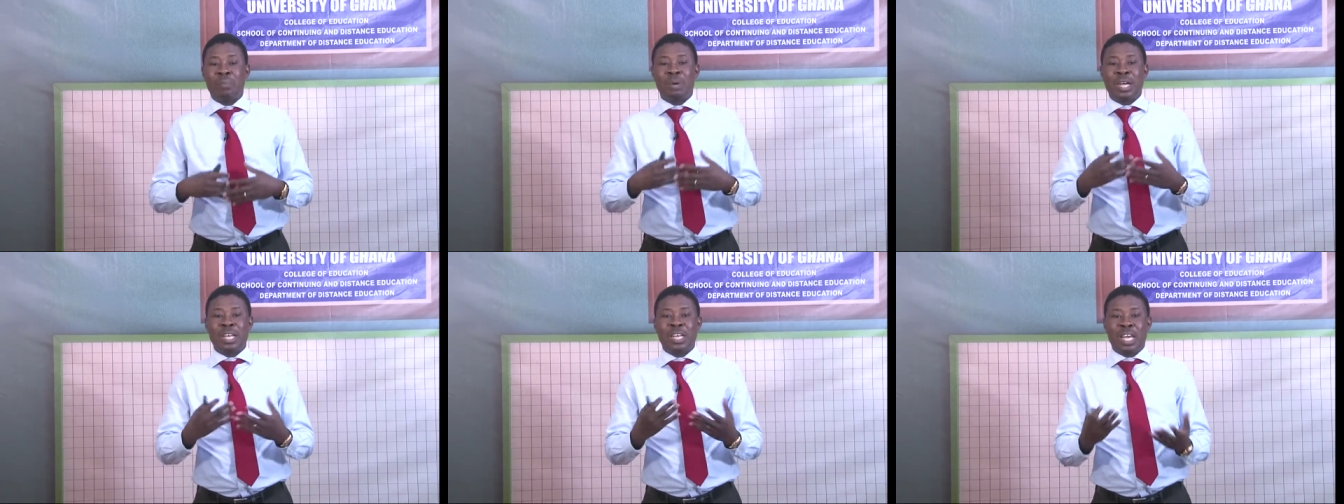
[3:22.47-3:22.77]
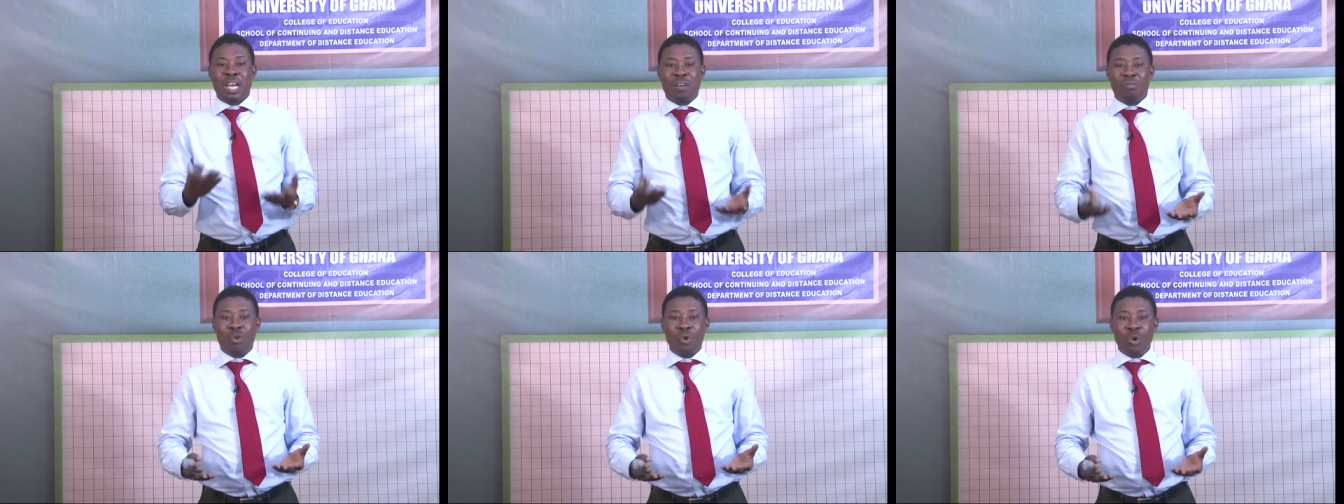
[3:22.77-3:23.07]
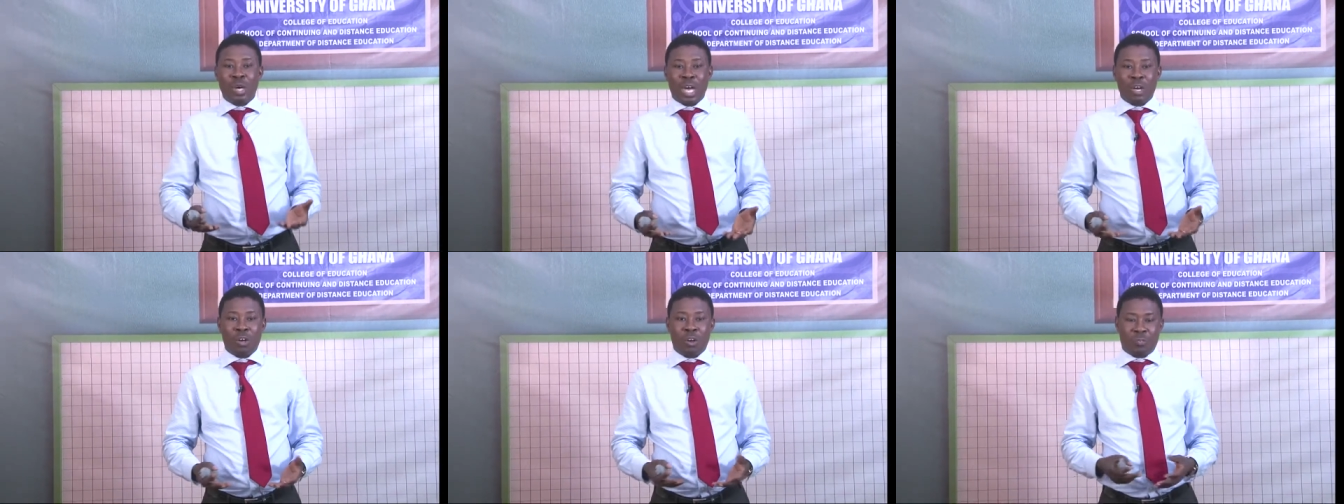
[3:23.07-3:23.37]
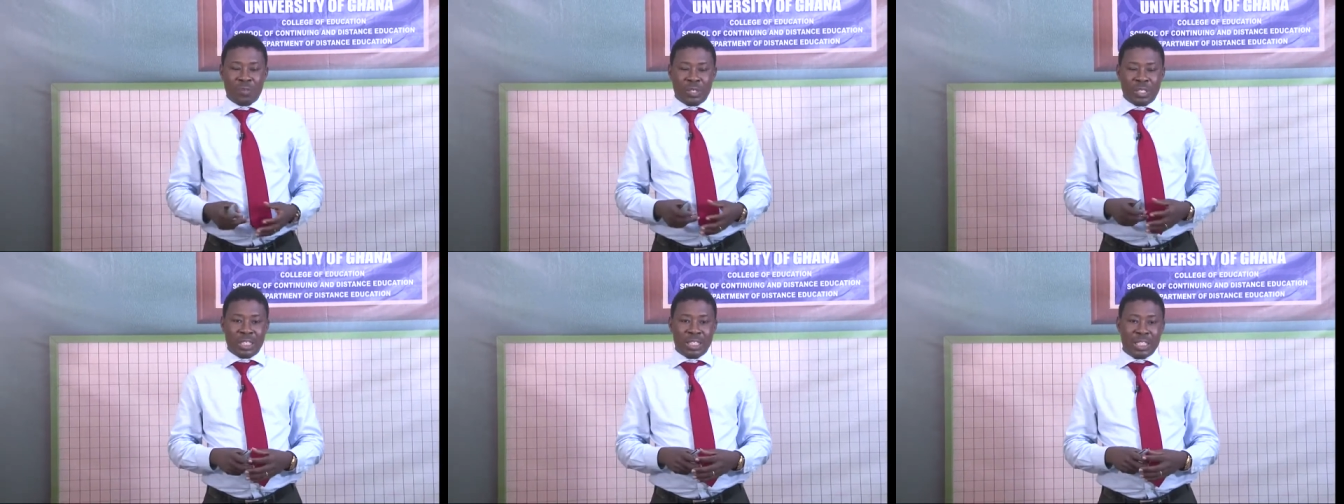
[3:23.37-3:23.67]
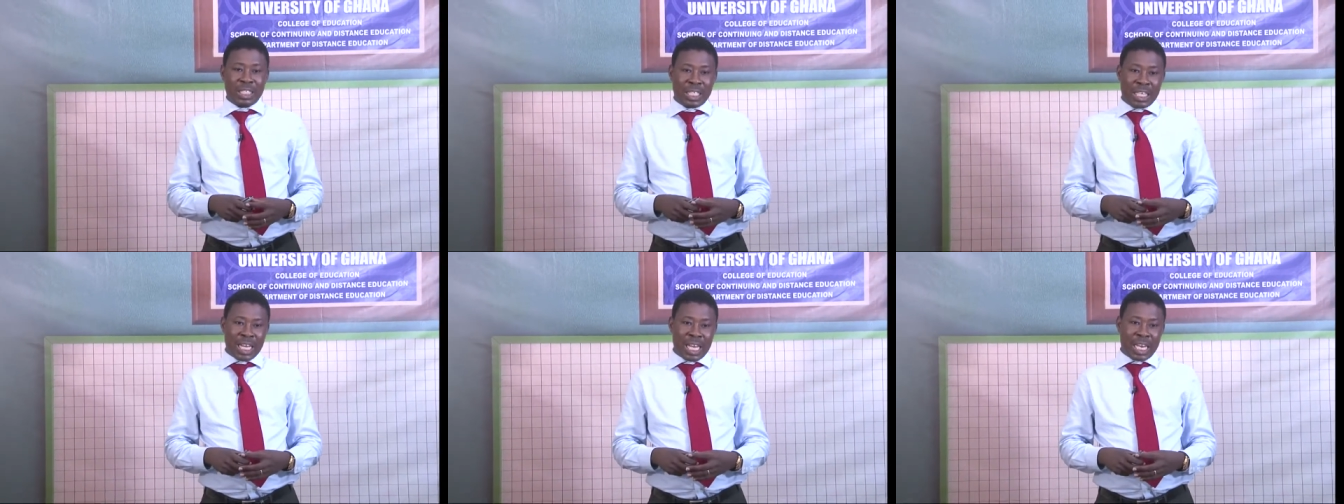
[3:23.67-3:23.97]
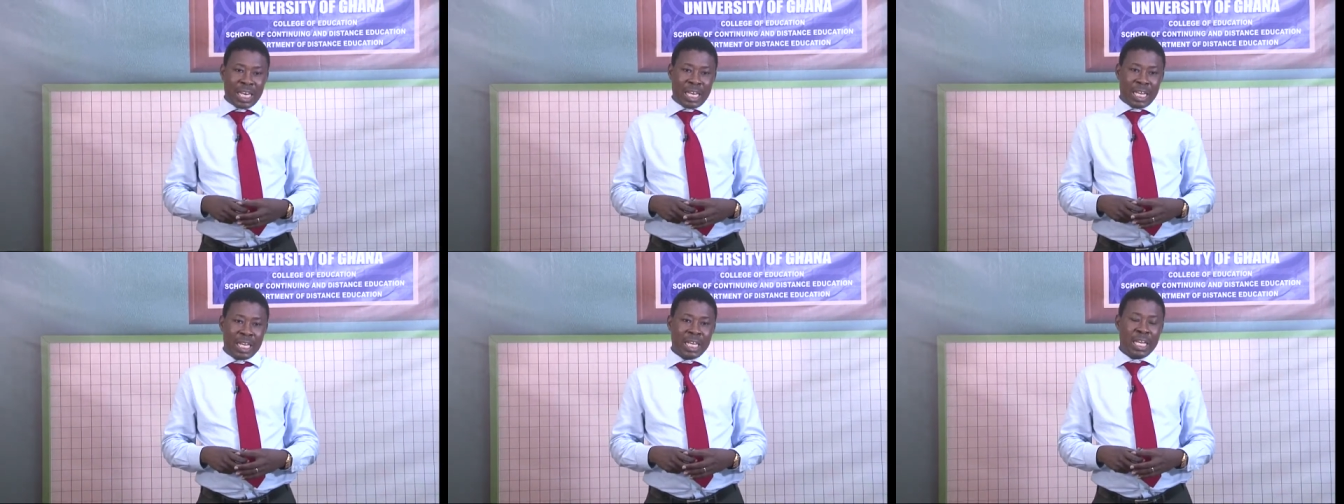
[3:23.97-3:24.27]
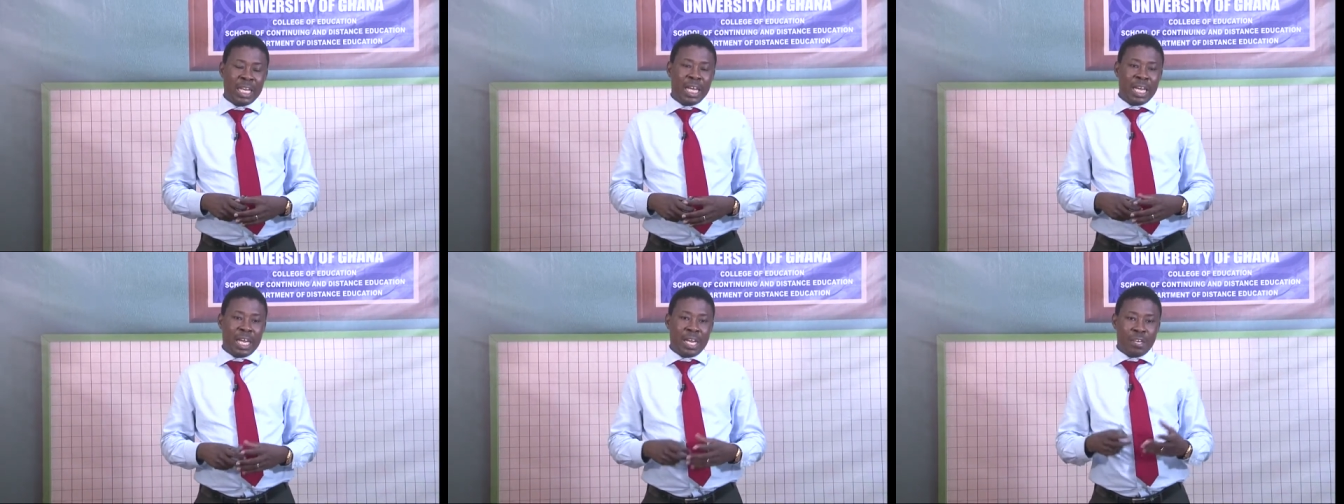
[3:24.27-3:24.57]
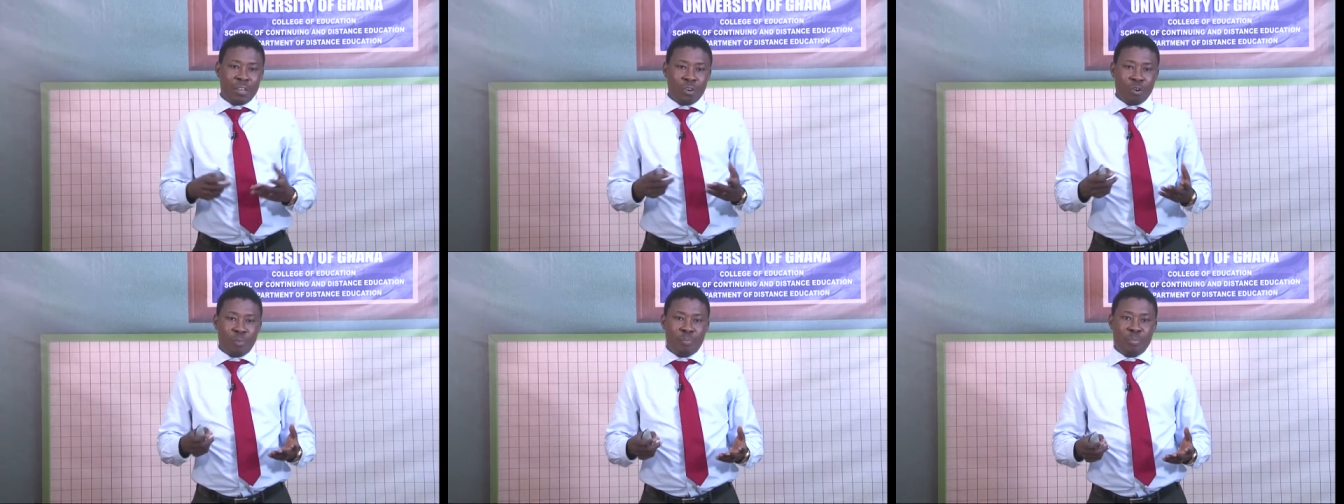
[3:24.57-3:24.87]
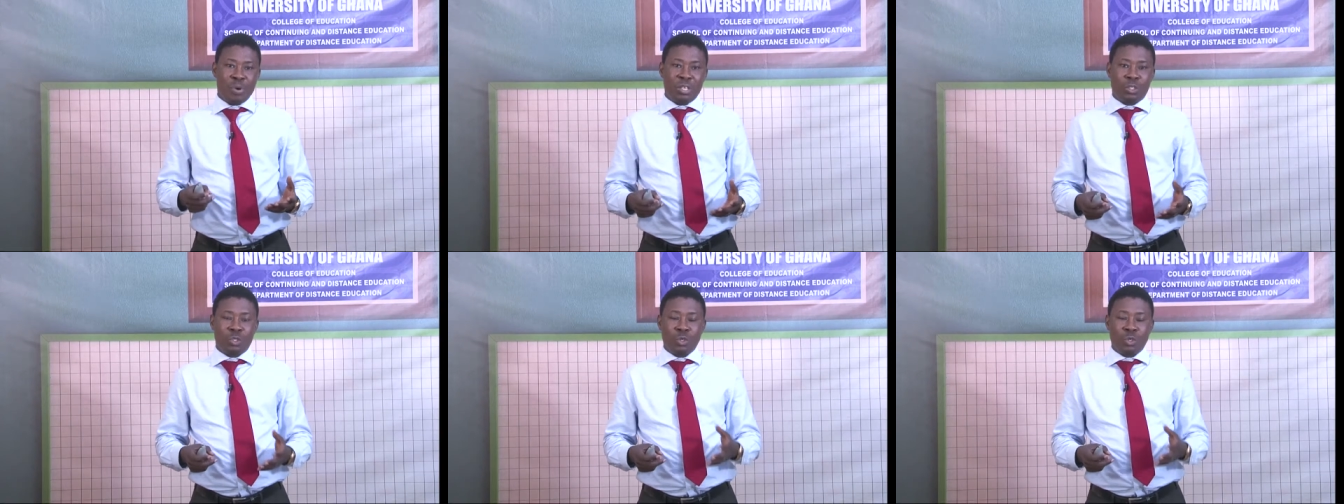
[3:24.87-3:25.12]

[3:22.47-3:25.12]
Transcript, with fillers: but they have local offices in Ghana and they operate.